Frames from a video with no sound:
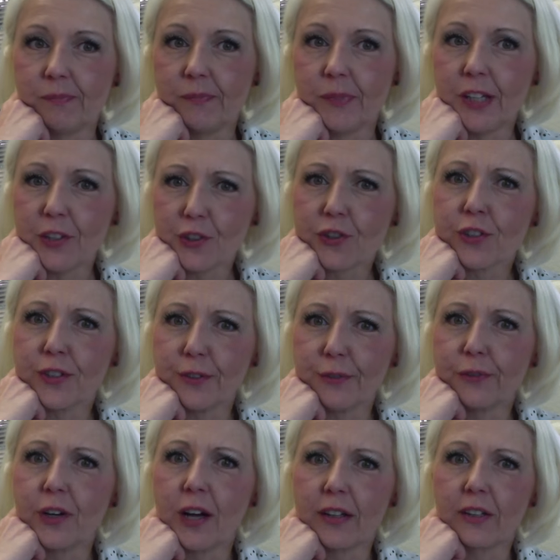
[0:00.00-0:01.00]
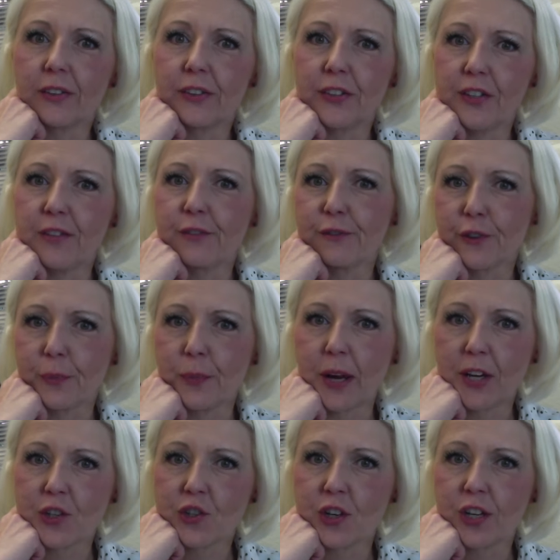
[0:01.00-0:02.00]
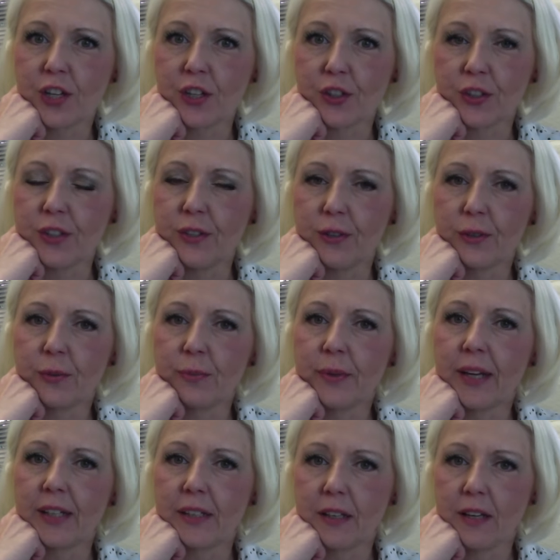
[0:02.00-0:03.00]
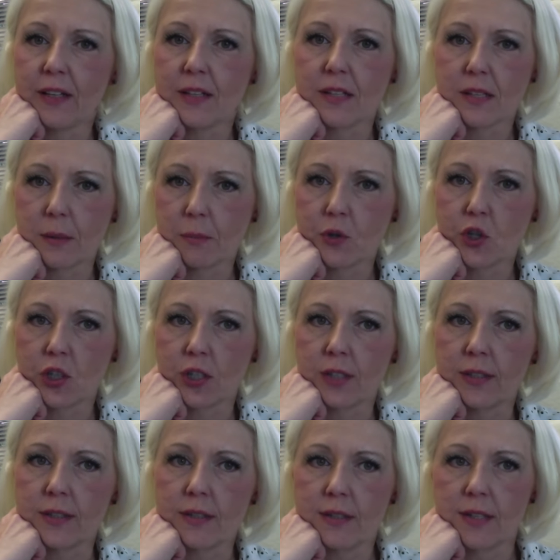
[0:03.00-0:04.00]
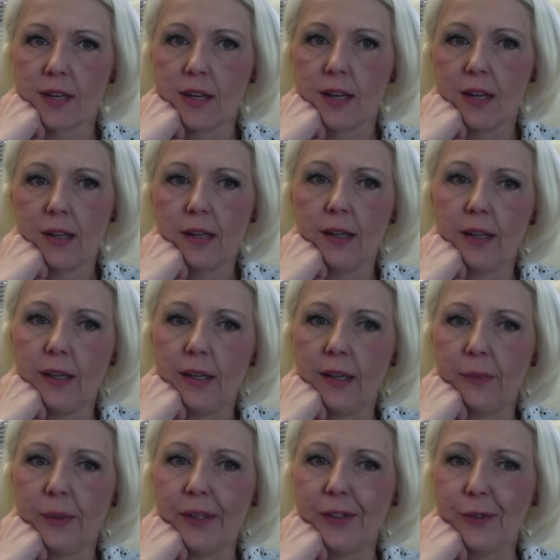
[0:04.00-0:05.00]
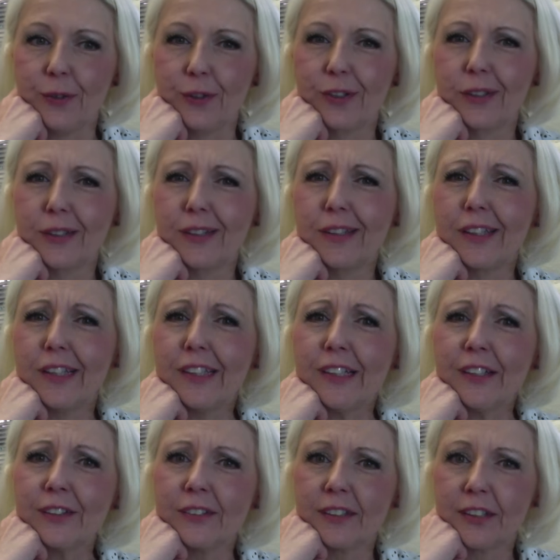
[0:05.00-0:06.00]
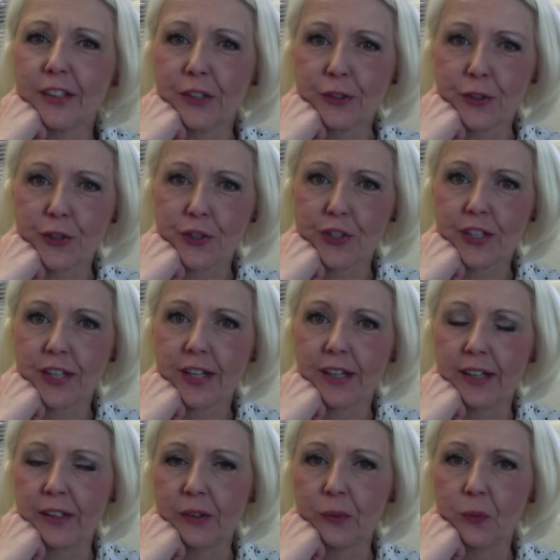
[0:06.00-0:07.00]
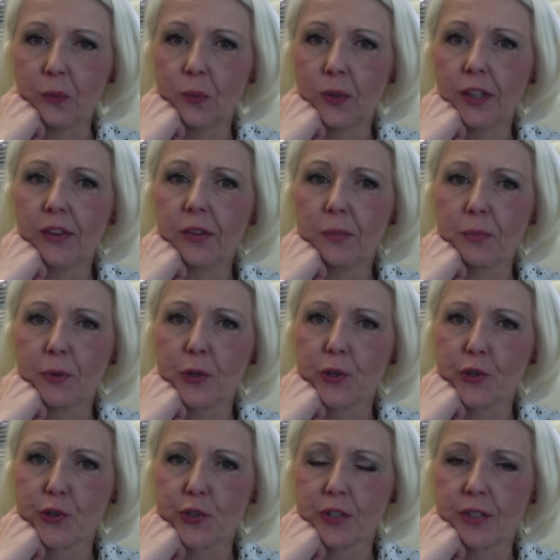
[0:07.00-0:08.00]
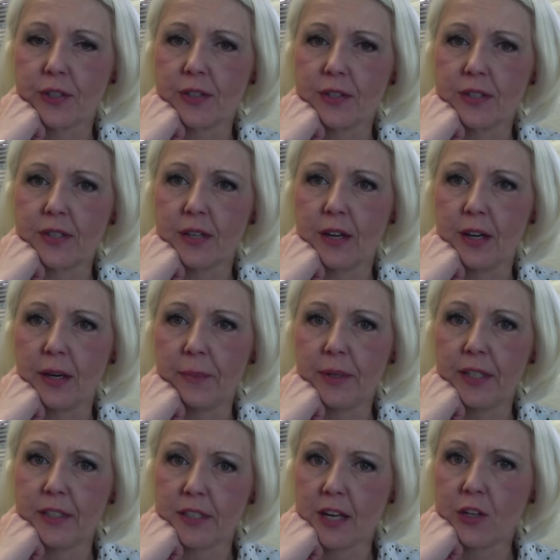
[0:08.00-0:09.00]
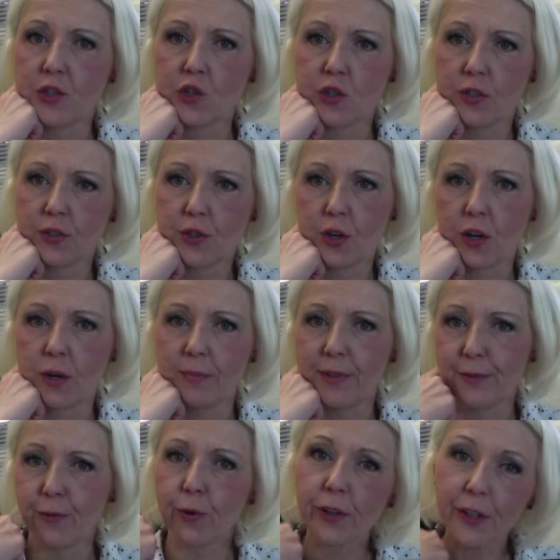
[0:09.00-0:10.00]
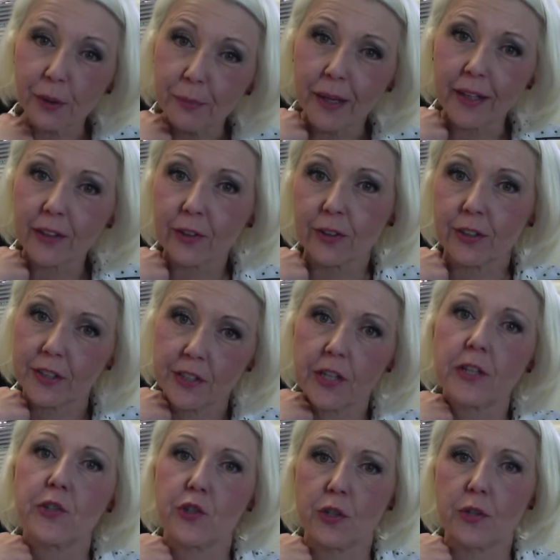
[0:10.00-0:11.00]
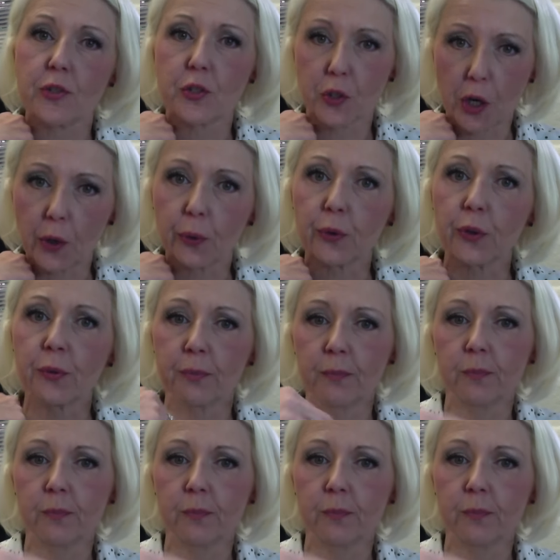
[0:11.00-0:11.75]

Make sure you've got all the information, you don't make any assumptions, and you clearly understand what the person's intentions are before you make your intentions known.